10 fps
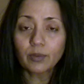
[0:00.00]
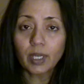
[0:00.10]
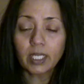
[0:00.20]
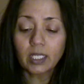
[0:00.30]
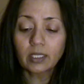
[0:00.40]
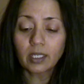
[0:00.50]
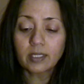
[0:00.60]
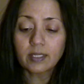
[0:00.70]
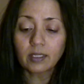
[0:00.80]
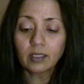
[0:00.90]

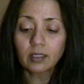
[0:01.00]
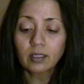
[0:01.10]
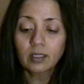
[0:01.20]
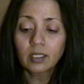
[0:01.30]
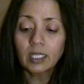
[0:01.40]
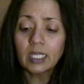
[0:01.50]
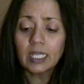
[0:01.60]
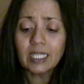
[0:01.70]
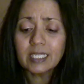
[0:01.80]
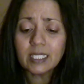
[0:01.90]
recognized it.
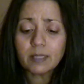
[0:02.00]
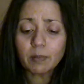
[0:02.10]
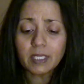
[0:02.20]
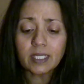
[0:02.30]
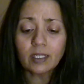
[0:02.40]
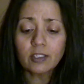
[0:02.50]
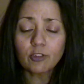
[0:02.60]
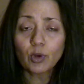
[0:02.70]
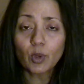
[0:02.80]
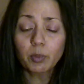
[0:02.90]
"It is my
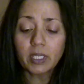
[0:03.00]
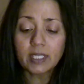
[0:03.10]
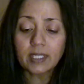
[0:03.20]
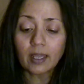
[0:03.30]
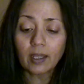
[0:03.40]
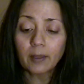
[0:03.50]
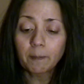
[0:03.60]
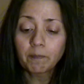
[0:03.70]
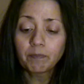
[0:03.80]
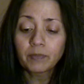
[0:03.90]
son's robe," he said.
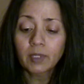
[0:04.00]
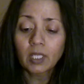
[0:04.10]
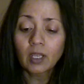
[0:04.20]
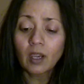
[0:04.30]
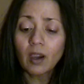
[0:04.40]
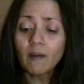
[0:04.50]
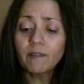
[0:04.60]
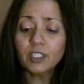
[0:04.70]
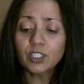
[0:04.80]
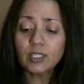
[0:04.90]
"A
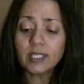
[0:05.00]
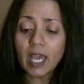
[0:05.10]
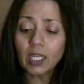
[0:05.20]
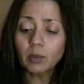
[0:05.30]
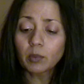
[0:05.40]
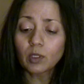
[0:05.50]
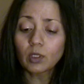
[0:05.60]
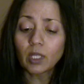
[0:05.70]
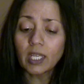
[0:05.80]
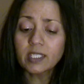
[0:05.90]
vicious
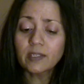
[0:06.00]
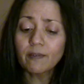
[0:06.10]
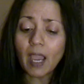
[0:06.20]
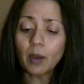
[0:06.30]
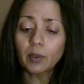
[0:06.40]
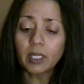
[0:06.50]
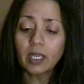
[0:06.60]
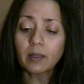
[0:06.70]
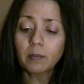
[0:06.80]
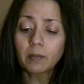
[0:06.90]
animal has devoured
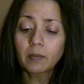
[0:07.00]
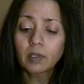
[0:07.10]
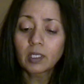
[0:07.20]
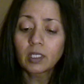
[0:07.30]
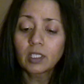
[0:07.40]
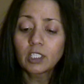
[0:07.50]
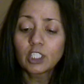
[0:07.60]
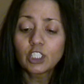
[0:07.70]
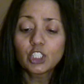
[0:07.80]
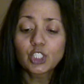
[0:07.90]
him.
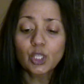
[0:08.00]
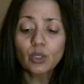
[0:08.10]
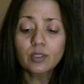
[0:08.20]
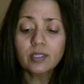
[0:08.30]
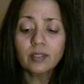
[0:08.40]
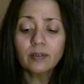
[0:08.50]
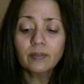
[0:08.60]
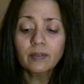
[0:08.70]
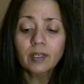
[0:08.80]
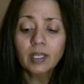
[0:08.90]
Joseph
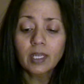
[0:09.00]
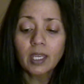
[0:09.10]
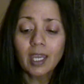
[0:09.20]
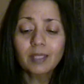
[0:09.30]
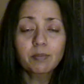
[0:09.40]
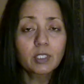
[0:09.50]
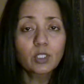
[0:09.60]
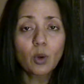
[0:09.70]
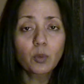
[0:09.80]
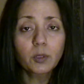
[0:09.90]
has been
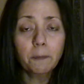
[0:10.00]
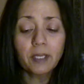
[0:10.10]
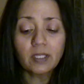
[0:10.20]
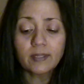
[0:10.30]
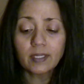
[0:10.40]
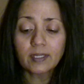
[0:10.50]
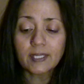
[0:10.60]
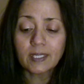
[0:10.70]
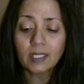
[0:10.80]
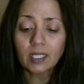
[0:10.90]
torn to pieces."